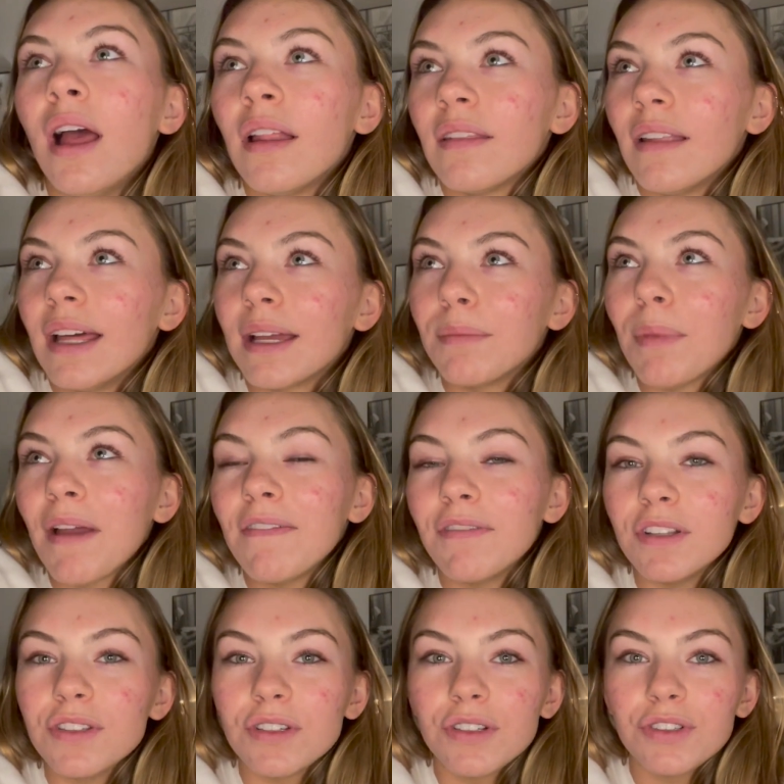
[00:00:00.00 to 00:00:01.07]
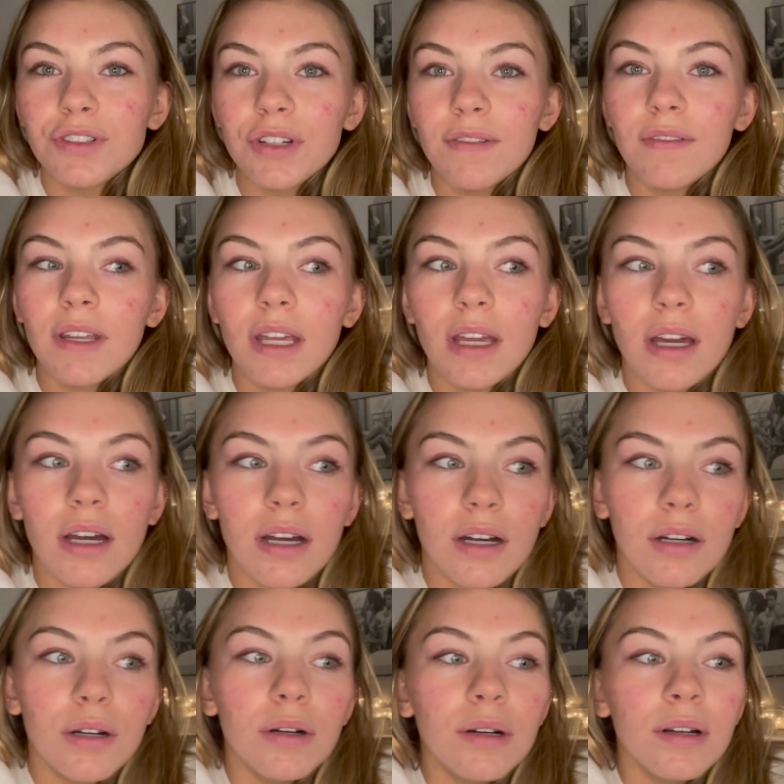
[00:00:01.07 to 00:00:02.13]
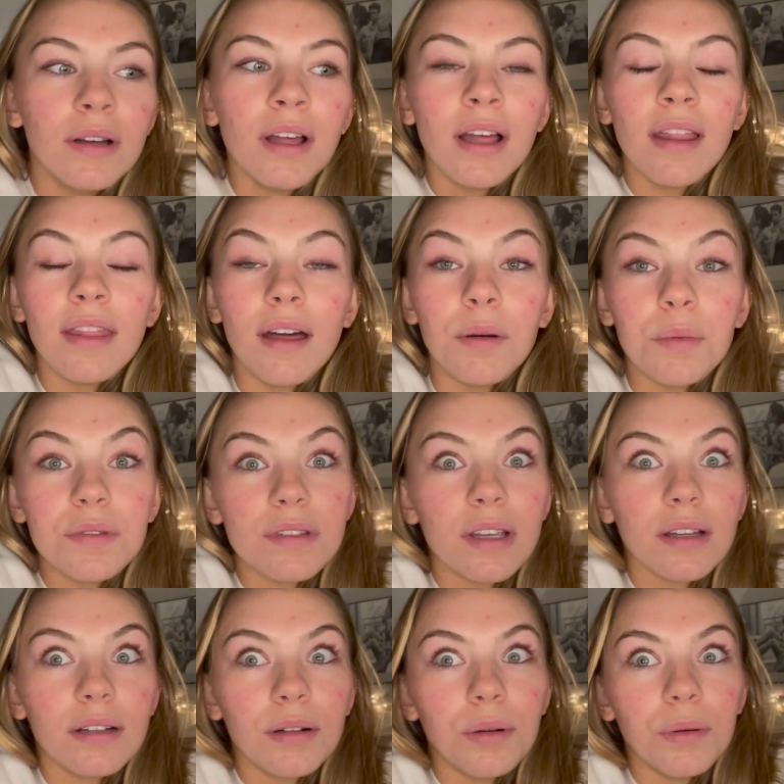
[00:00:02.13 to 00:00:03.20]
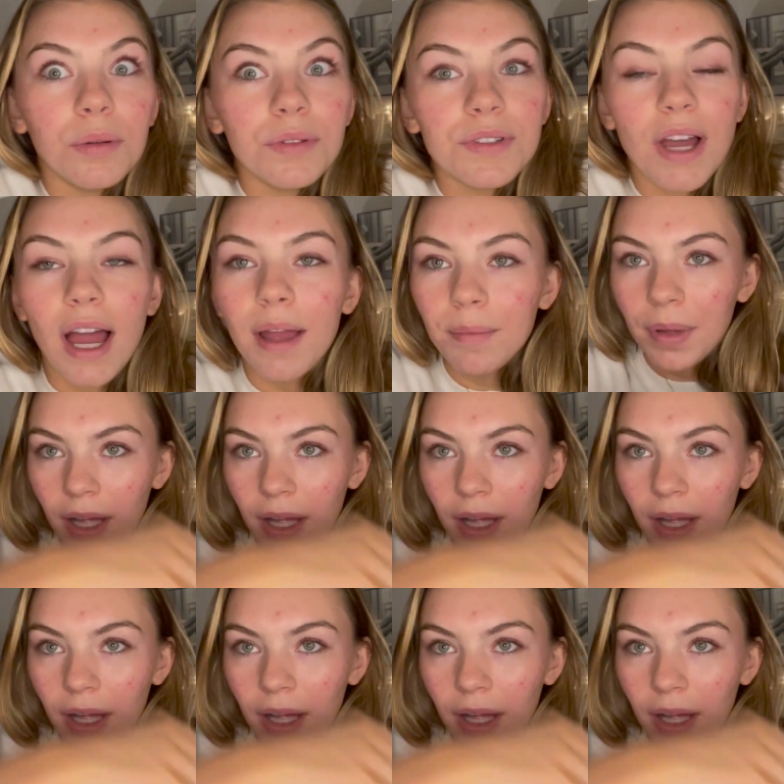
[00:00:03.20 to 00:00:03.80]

like my foot surgery video. That was like a whole time.